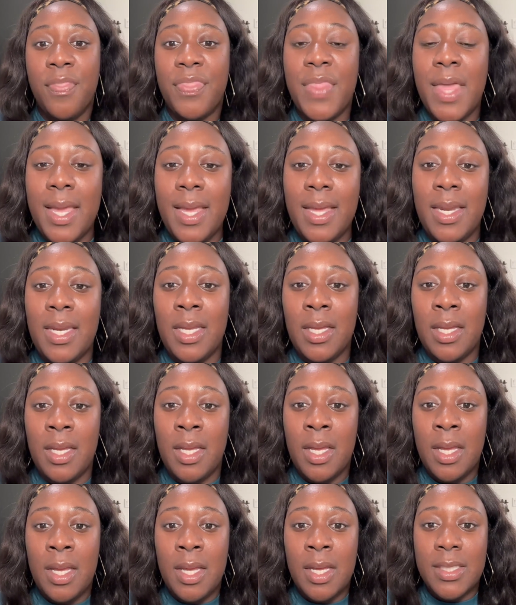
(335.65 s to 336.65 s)
then
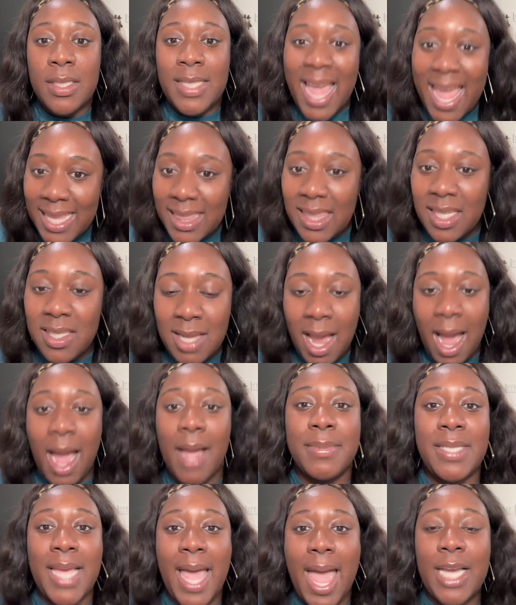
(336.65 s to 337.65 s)
take the
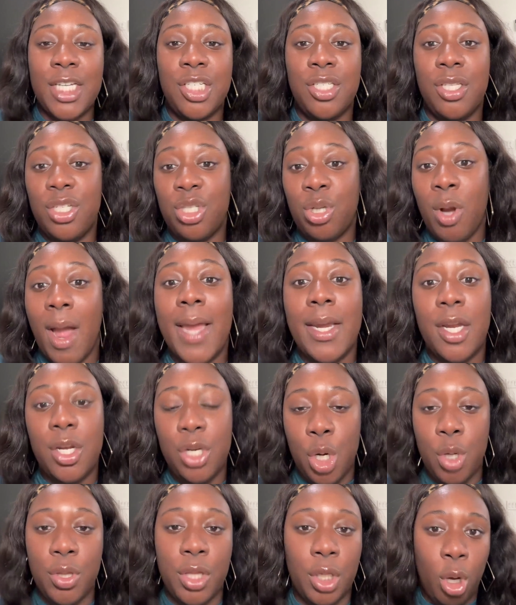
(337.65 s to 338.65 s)
time to actually try to
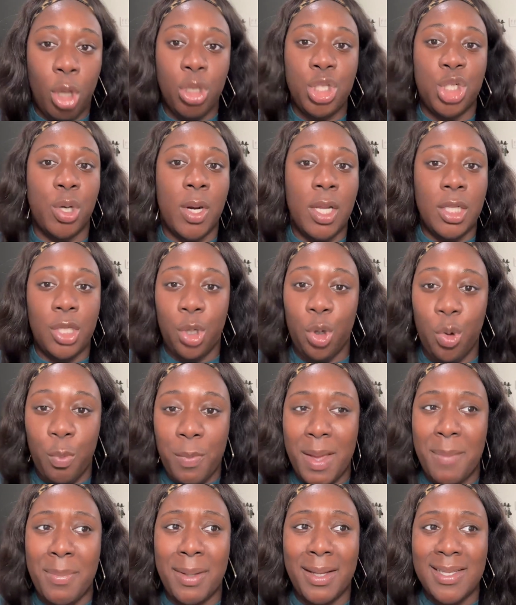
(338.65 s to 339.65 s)
know the culture a little
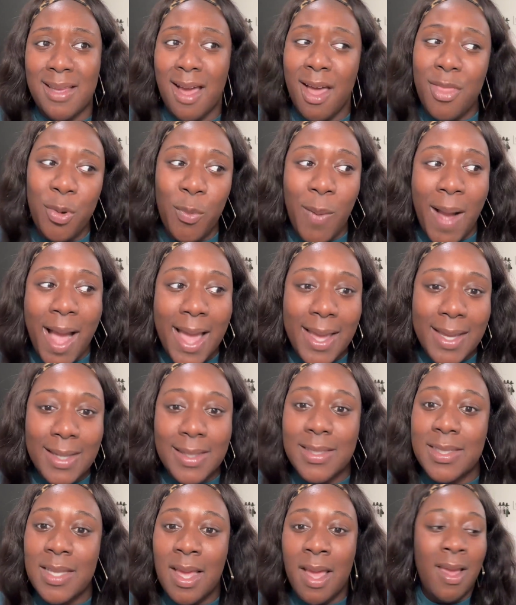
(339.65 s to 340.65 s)
bit, because
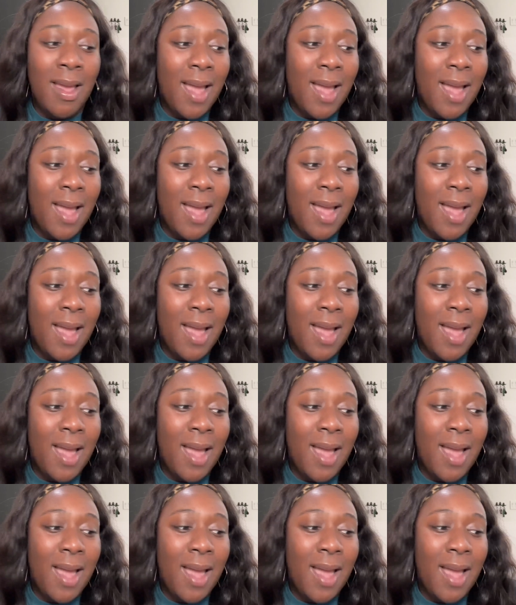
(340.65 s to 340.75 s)
otherwise,